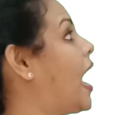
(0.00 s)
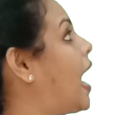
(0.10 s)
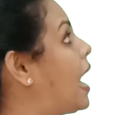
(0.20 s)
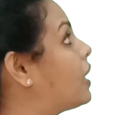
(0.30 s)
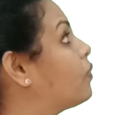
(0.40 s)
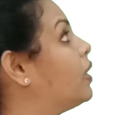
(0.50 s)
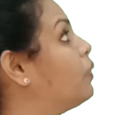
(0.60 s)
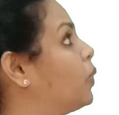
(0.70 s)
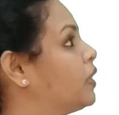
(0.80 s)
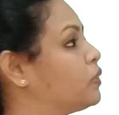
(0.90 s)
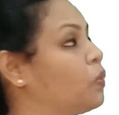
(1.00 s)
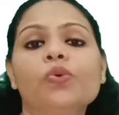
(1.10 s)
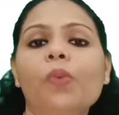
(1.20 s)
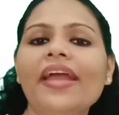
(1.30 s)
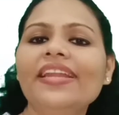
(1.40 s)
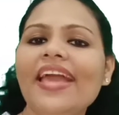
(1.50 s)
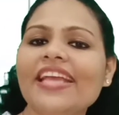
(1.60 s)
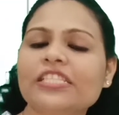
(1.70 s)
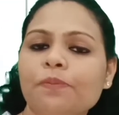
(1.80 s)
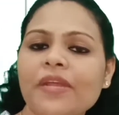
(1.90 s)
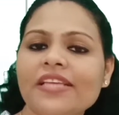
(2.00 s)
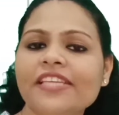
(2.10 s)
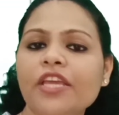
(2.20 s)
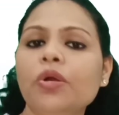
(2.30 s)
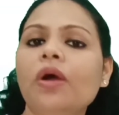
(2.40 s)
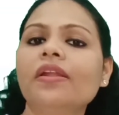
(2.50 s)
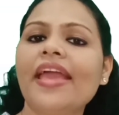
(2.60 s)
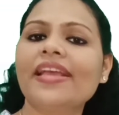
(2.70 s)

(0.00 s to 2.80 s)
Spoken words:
Agree with. While expressing your